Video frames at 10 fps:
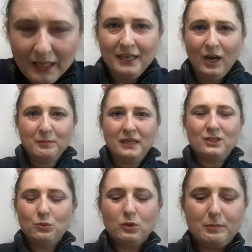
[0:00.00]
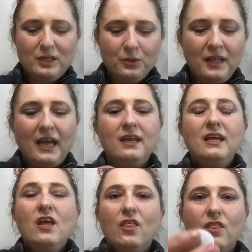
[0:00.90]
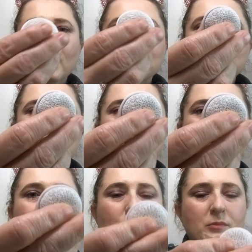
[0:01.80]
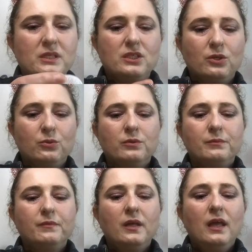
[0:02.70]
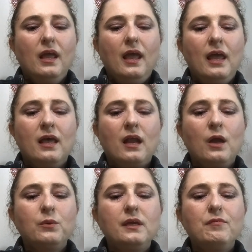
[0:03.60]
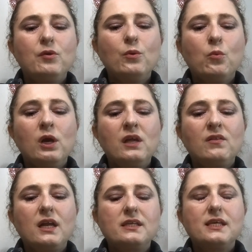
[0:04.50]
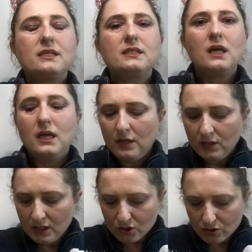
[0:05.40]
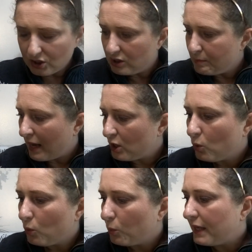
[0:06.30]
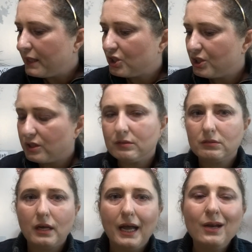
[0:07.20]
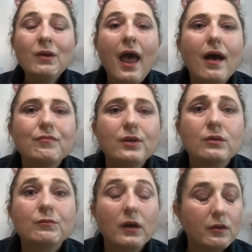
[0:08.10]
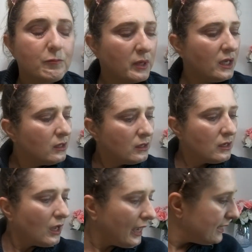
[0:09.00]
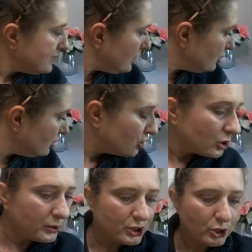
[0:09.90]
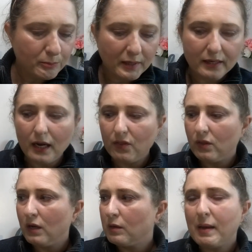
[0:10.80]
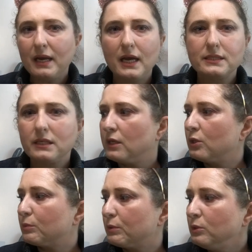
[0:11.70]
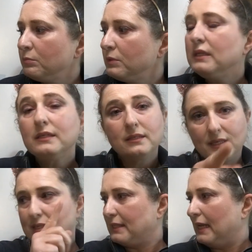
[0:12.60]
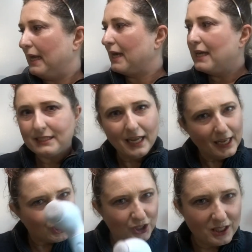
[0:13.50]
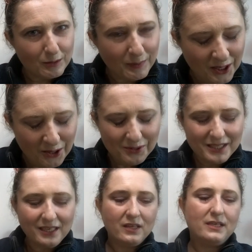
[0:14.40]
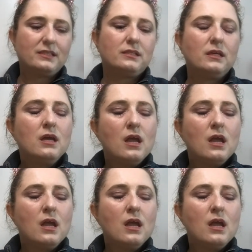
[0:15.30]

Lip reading: And now I'm getting too old to be doing that. This is a pumice stone. And I will give you the warning that it says in the instruction manual, which I don't have here in front of me. I guess I should show it to you, but I think Maddie has it in her room, because like I said, she's been using this.